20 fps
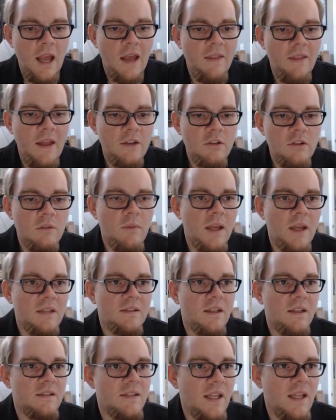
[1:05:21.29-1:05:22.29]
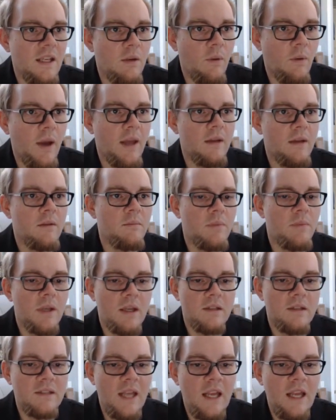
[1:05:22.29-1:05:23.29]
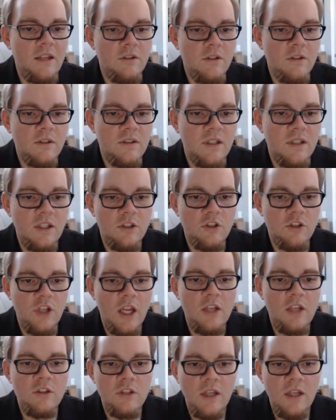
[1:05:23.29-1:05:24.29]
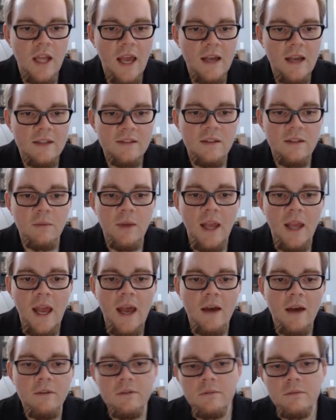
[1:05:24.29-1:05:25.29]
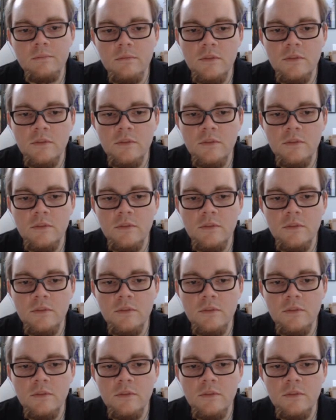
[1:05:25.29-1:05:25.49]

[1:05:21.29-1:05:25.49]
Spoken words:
And that should make sense anyway, because h is the change in x that we have.